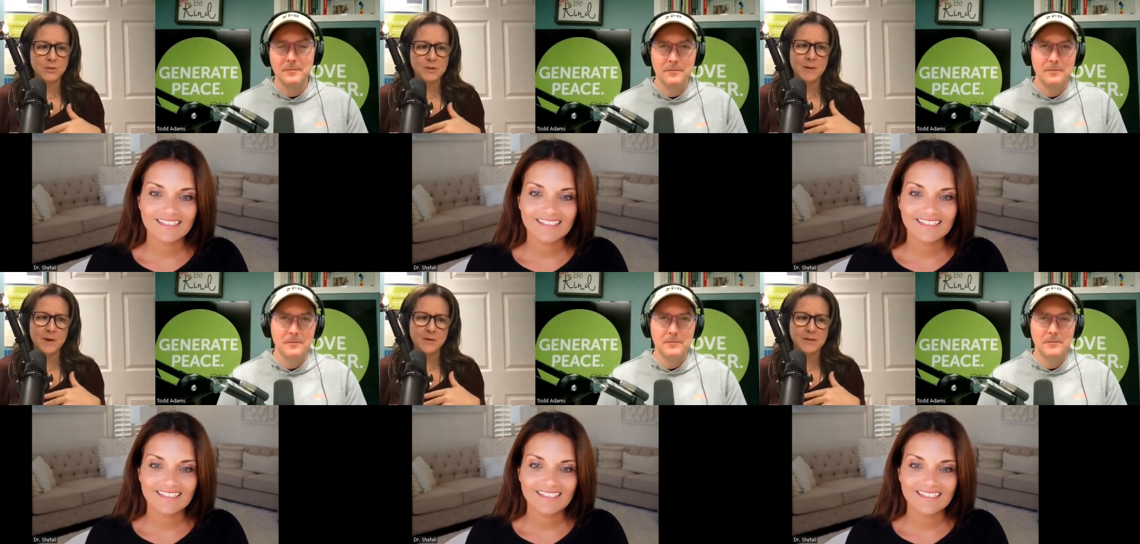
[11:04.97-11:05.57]
Speaker 1: is
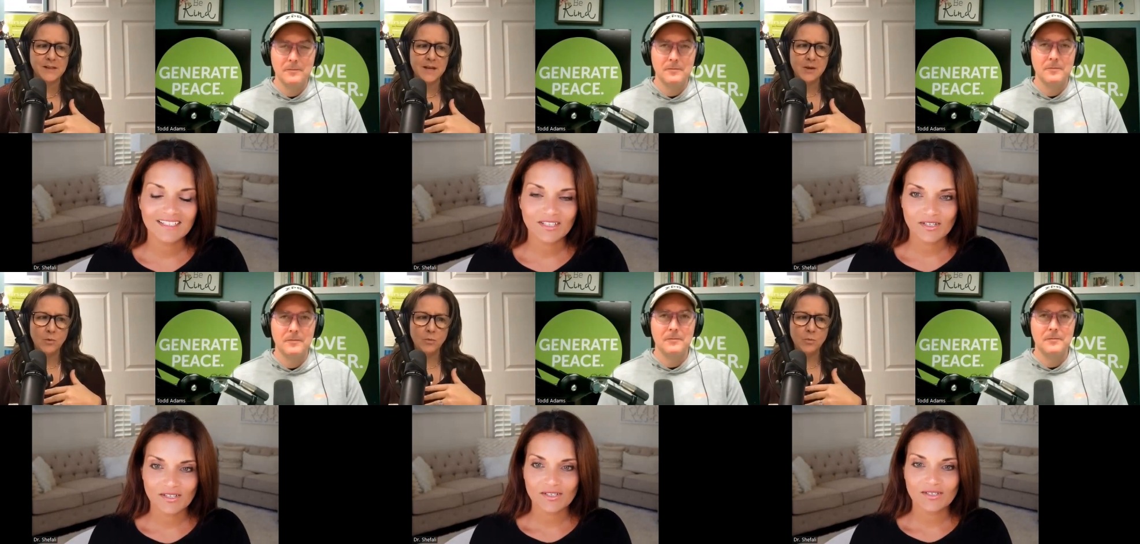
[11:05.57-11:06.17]
parents
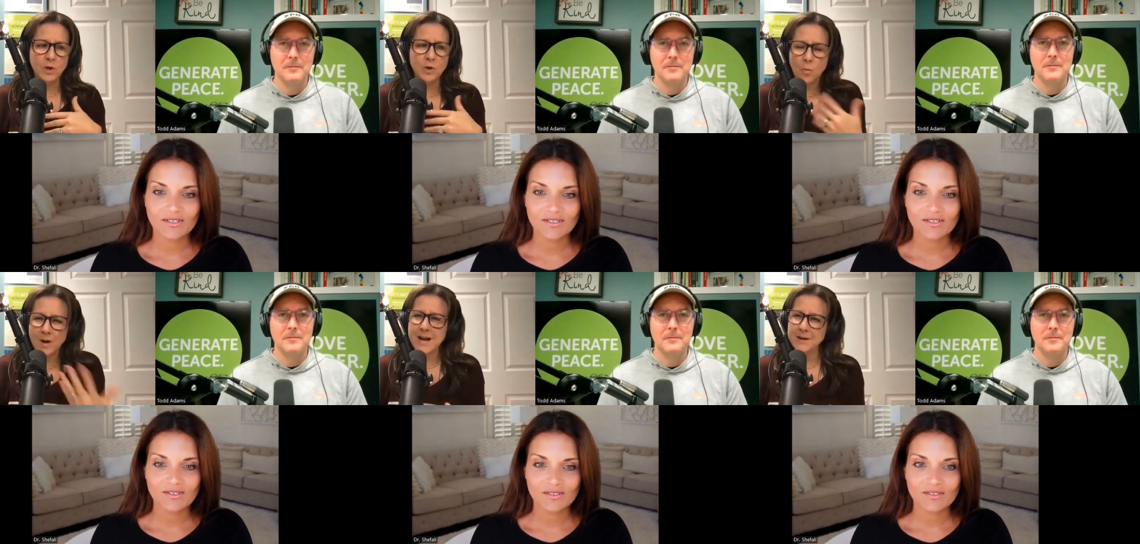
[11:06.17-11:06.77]
you know
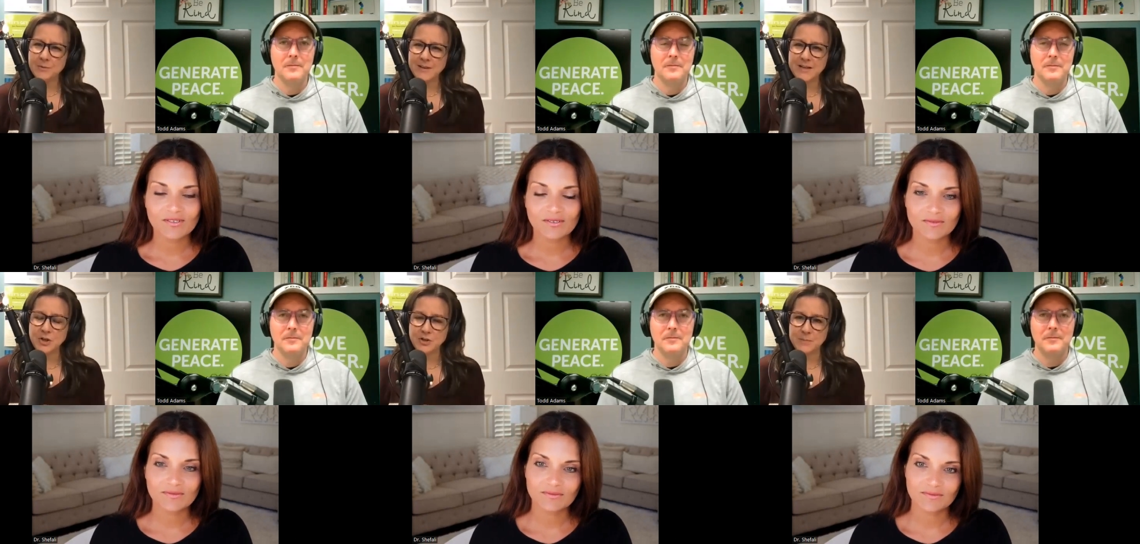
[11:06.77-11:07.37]
what kind of
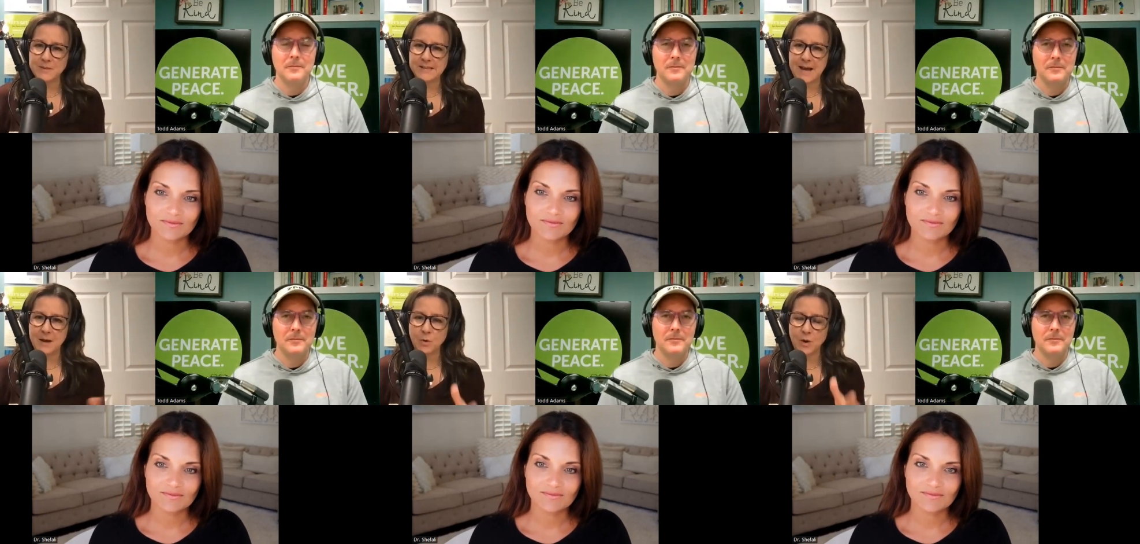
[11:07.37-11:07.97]
relationship is
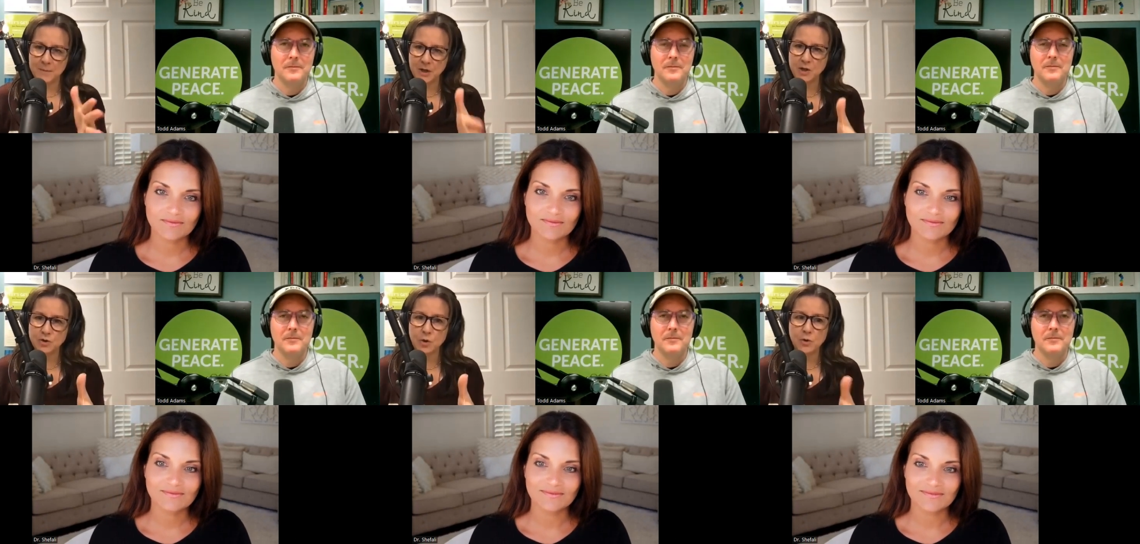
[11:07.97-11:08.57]
that where i'm going to
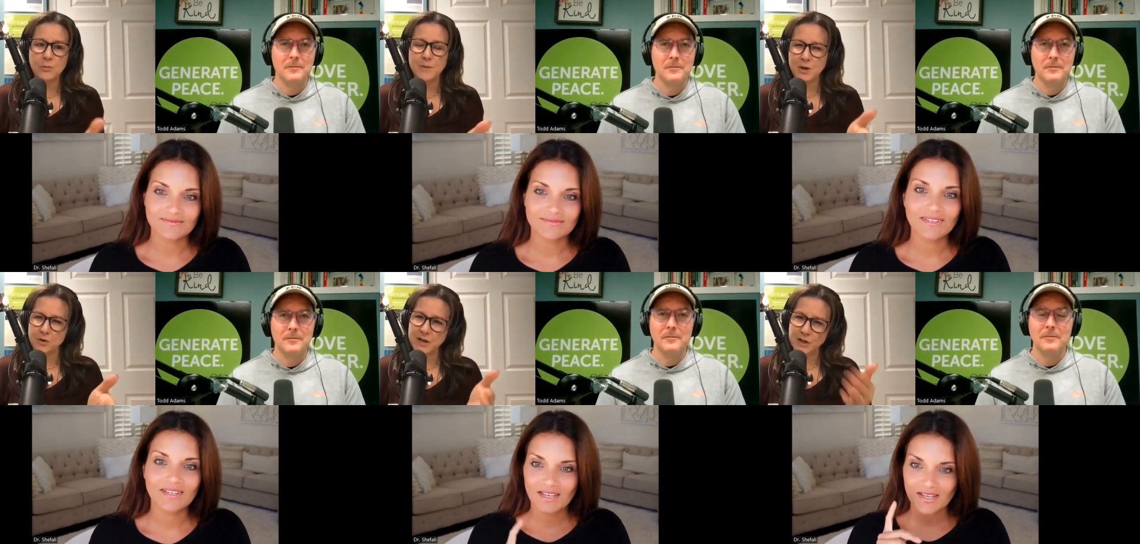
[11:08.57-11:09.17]
control you but
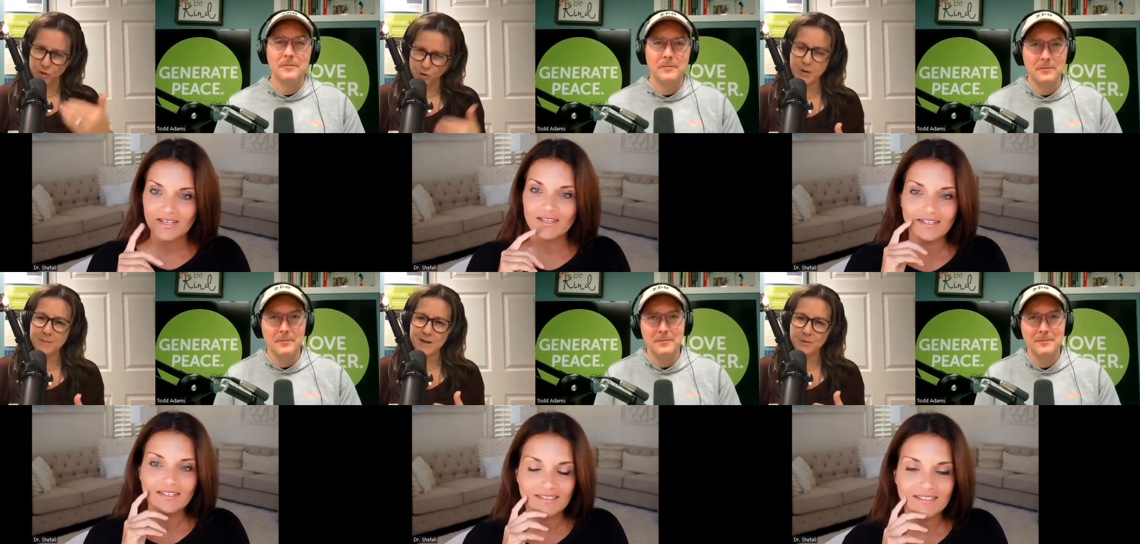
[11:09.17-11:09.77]
you're going to enjoy
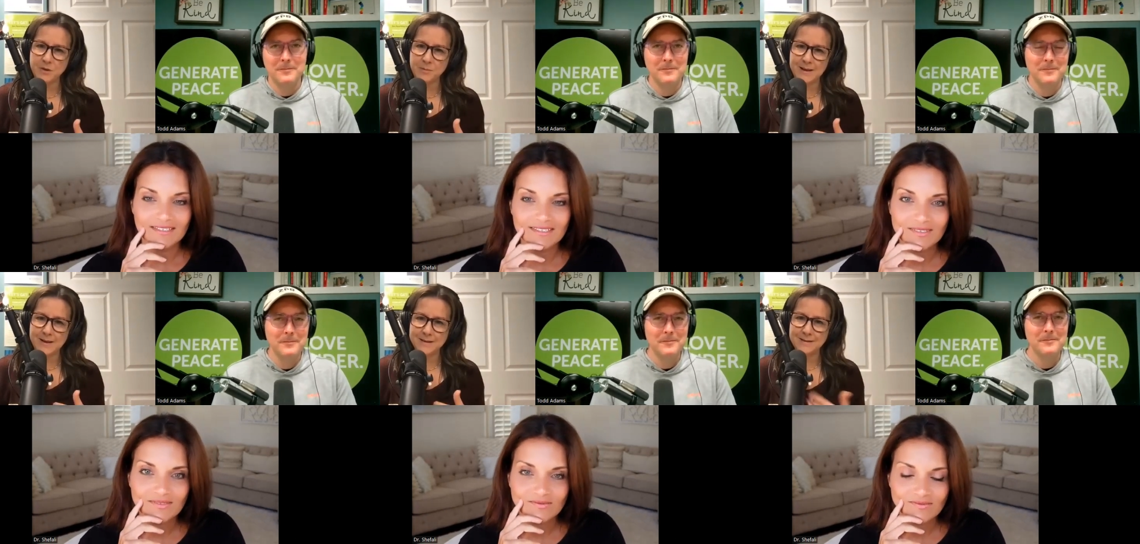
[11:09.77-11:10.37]
being with
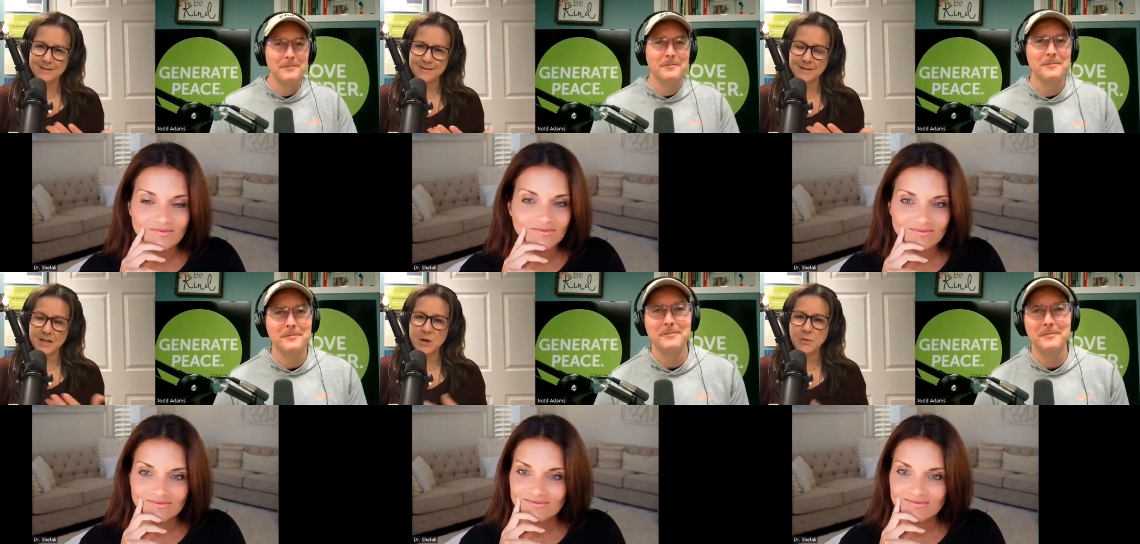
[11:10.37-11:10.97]
Speaker 2: me
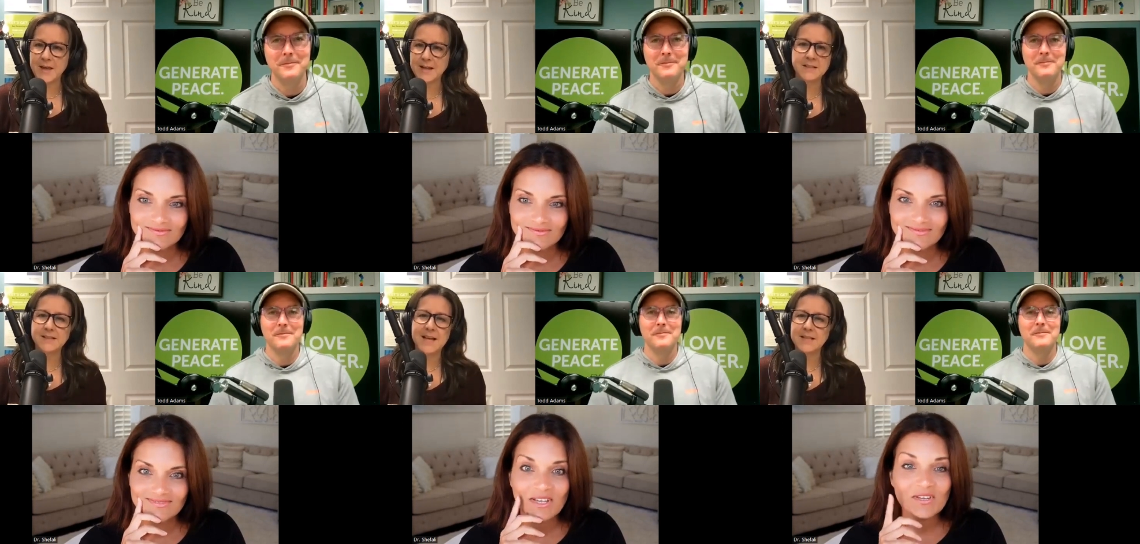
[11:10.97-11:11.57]
you know that's
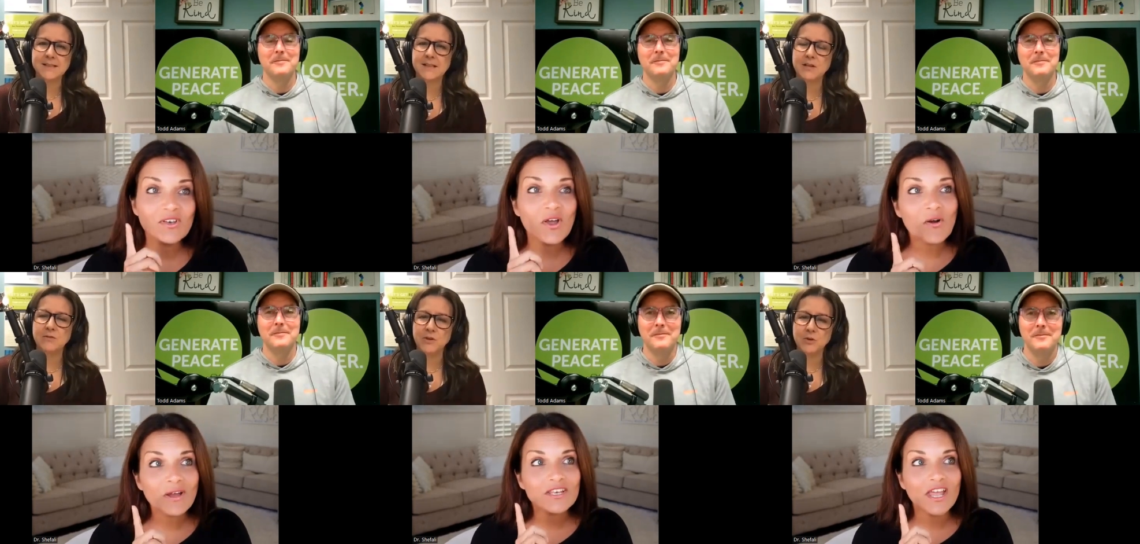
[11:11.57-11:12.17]
that's no. the
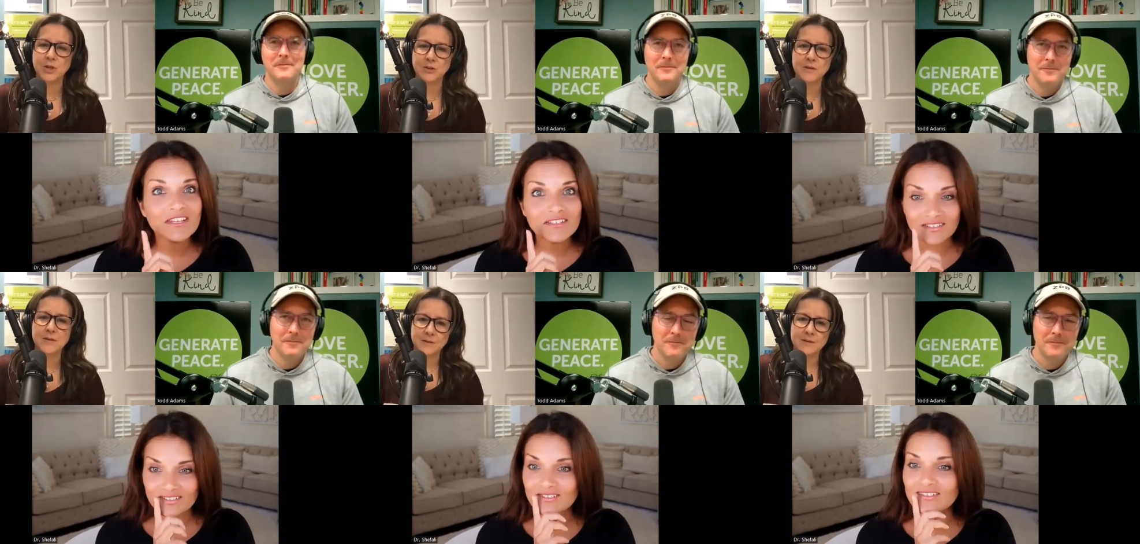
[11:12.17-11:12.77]
confusion
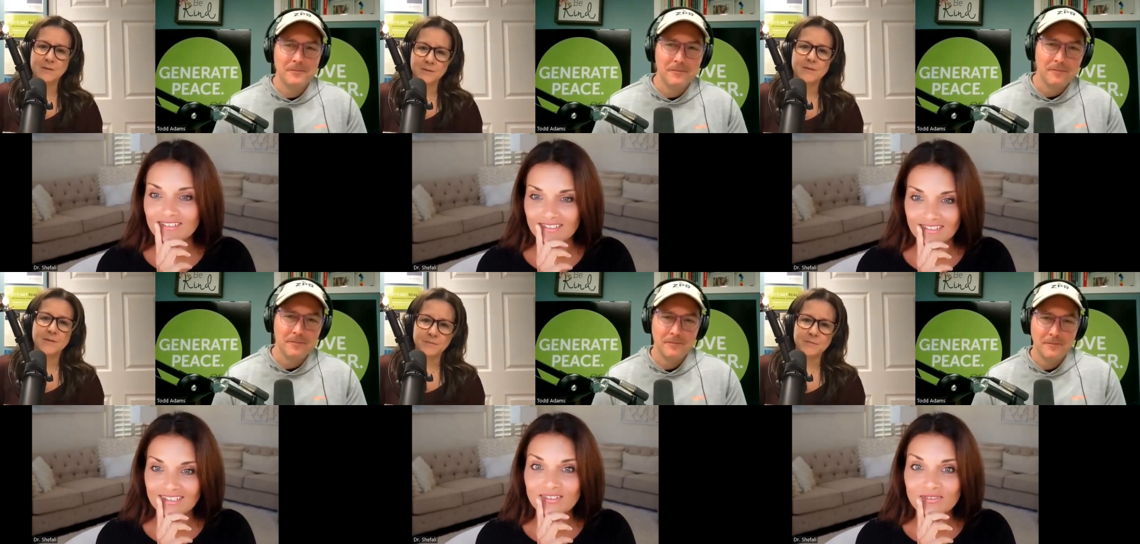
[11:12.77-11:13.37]

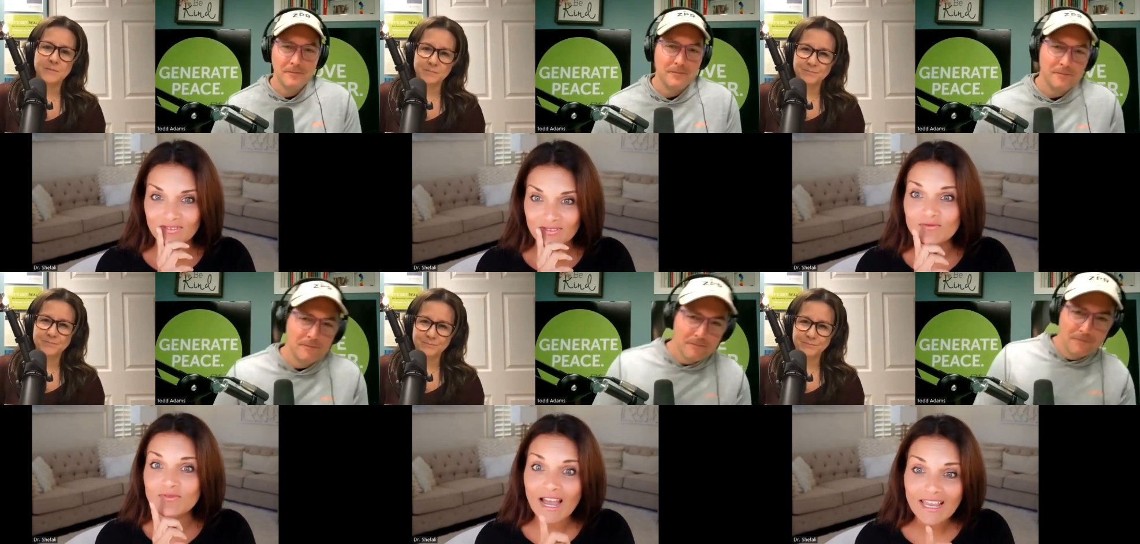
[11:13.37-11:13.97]

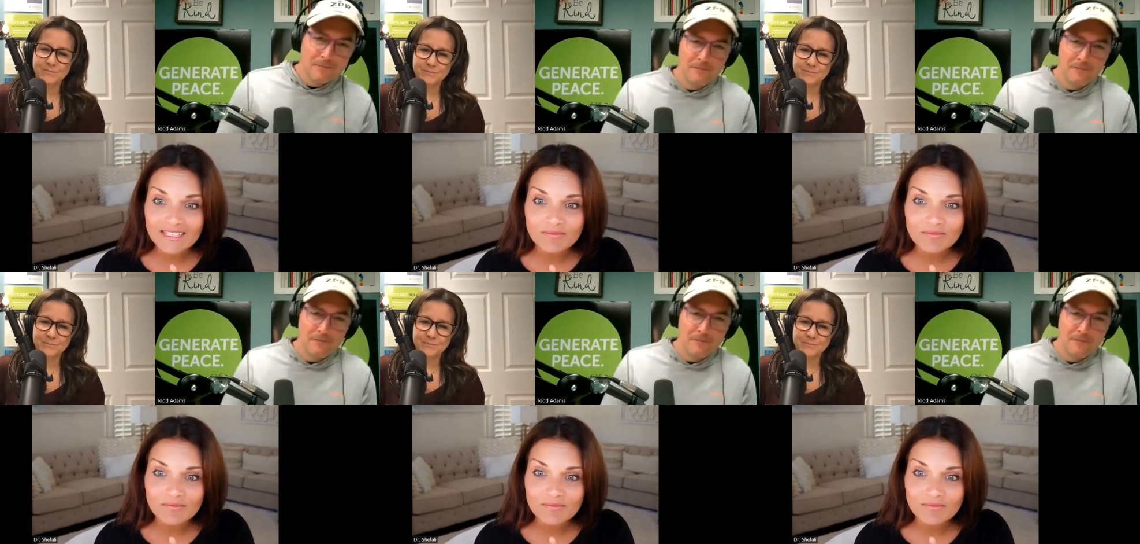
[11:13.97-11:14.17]
Right.